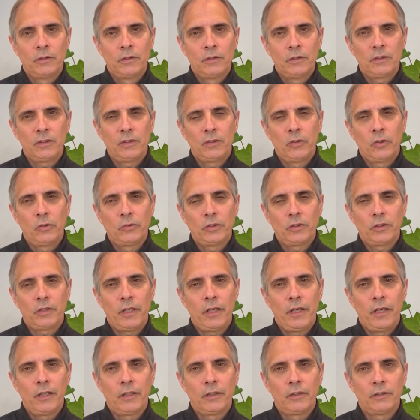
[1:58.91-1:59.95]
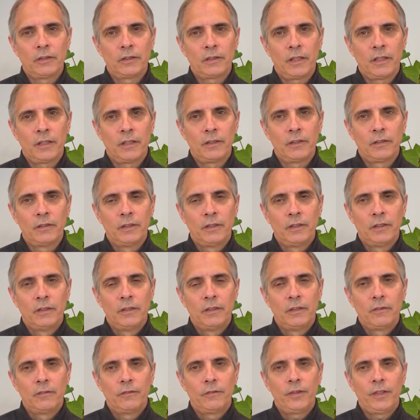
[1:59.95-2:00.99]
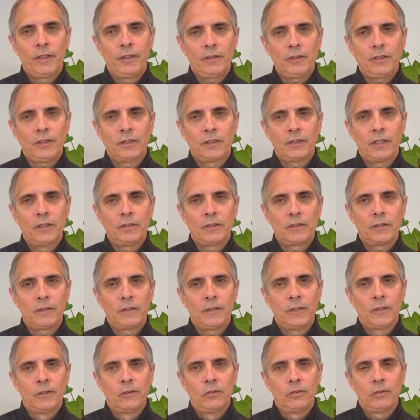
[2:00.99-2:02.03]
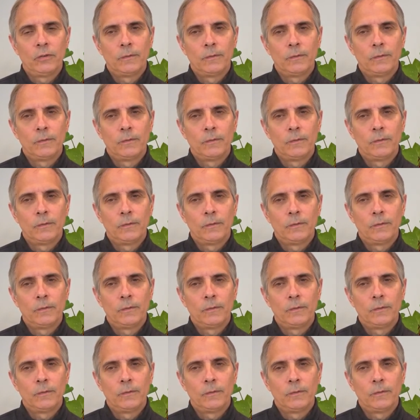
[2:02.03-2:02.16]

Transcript: The nose hairs are fairly sensitive.